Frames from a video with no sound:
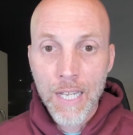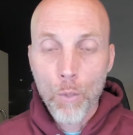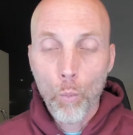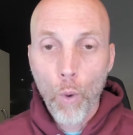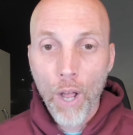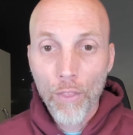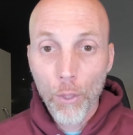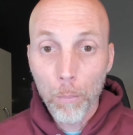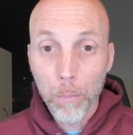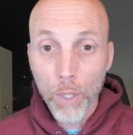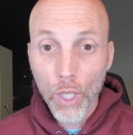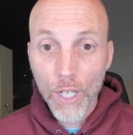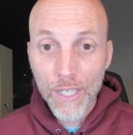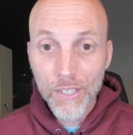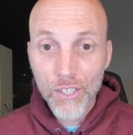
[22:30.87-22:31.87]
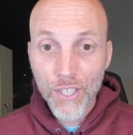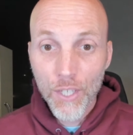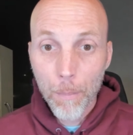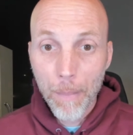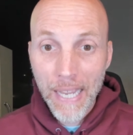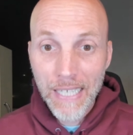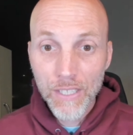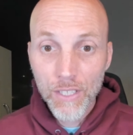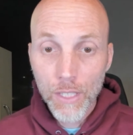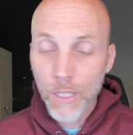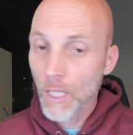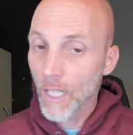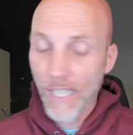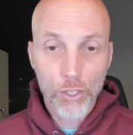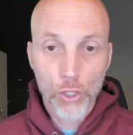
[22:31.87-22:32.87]
While the blood is in the basin,
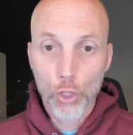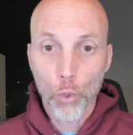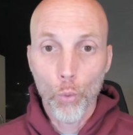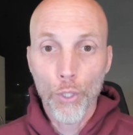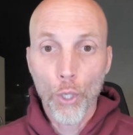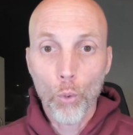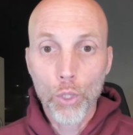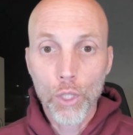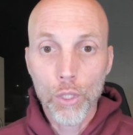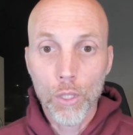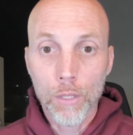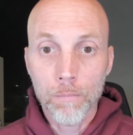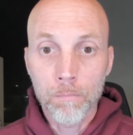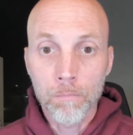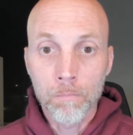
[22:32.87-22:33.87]
it's doing no good.